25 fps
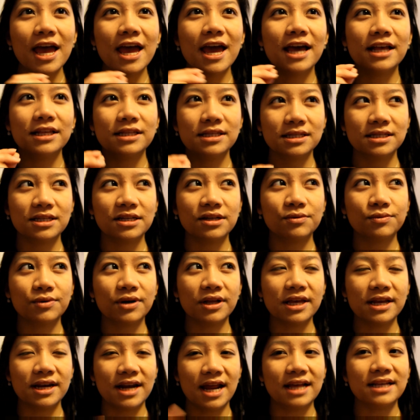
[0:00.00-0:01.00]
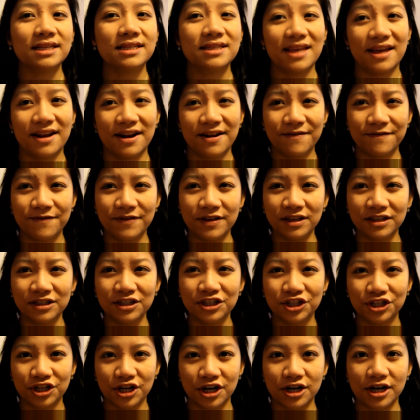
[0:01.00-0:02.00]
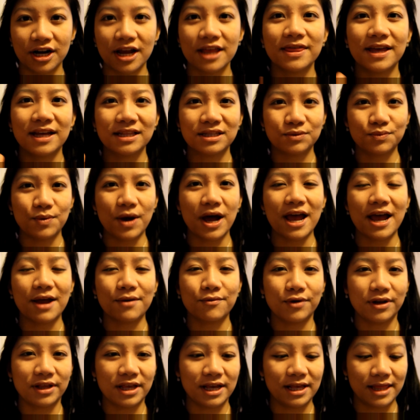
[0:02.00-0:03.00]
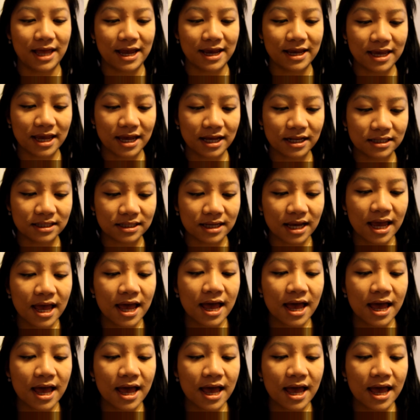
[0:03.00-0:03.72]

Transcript: it's still really nice that it feels sheer, and that's why I really like it.